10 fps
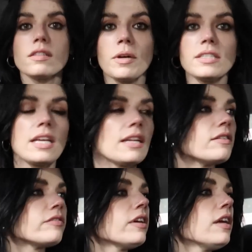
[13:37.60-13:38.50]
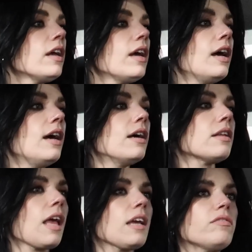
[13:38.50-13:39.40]
spot to get out of.
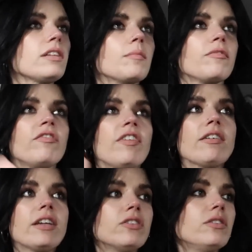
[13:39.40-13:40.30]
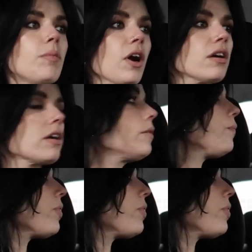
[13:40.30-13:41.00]
Thankfully, I'm a very good parker.